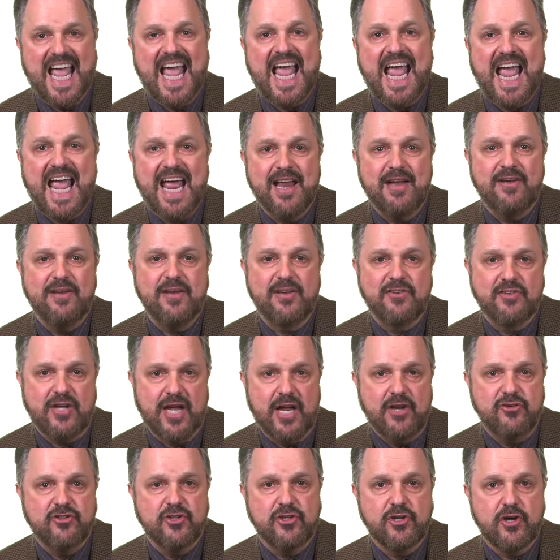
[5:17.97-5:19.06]
and is
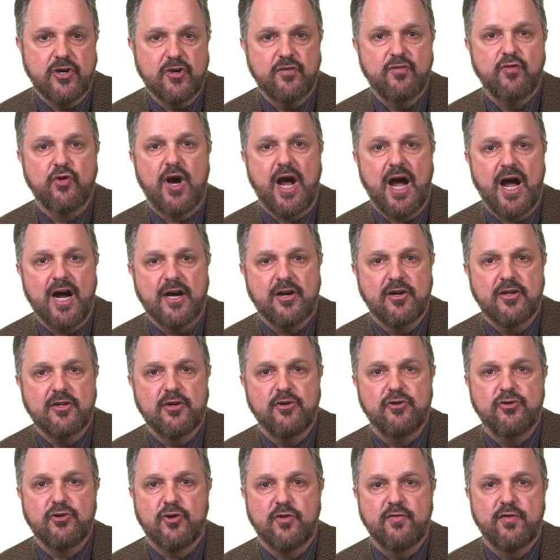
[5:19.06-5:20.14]
engineered for ocular
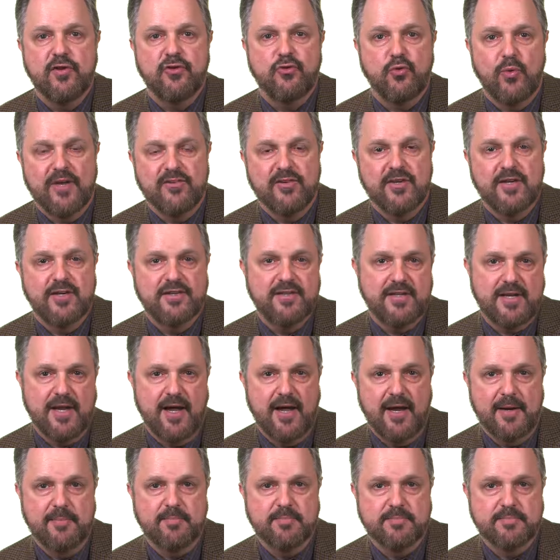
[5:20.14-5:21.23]
surface residence time.